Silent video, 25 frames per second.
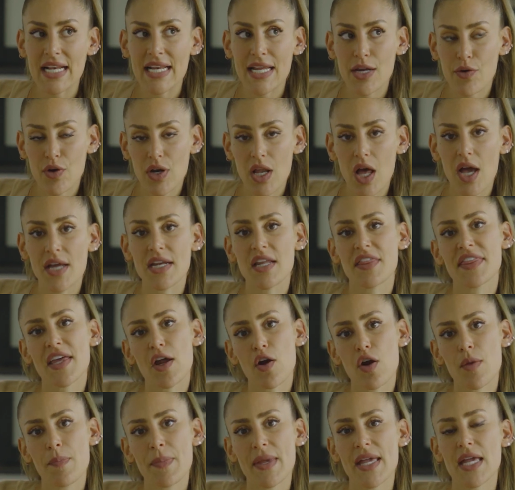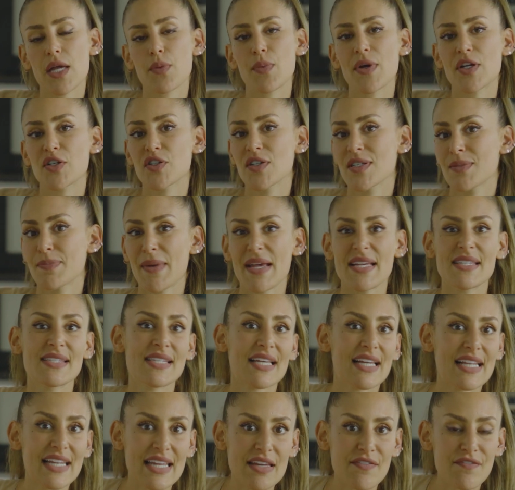clear aligner therapy, which is
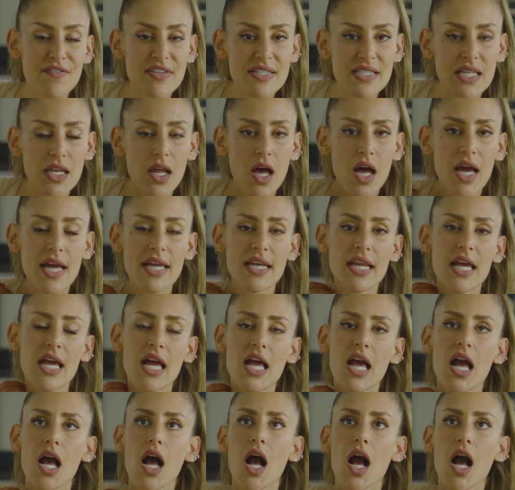basically Invisalign.